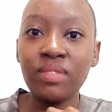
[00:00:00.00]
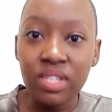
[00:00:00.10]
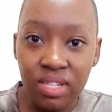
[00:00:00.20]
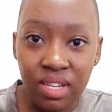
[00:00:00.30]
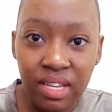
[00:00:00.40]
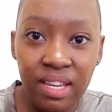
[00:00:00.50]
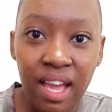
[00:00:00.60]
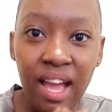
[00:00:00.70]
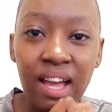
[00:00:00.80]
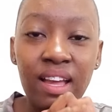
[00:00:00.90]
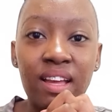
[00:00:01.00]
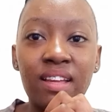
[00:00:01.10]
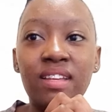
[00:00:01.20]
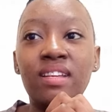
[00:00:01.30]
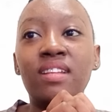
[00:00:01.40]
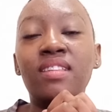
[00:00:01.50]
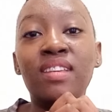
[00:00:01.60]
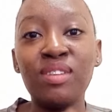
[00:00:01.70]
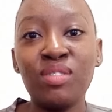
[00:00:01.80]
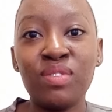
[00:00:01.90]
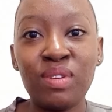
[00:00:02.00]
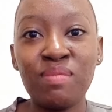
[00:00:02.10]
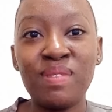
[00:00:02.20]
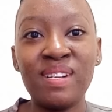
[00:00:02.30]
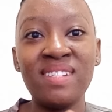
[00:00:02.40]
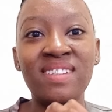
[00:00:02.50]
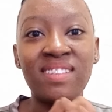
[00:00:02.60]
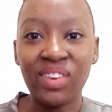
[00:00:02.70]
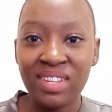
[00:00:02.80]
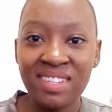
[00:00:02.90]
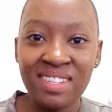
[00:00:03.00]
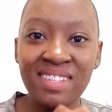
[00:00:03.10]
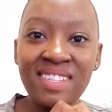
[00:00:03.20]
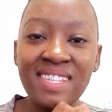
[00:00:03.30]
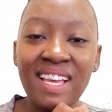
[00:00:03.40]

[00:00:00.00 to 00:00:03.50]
to share. Uh, Thank you very much, Gracias.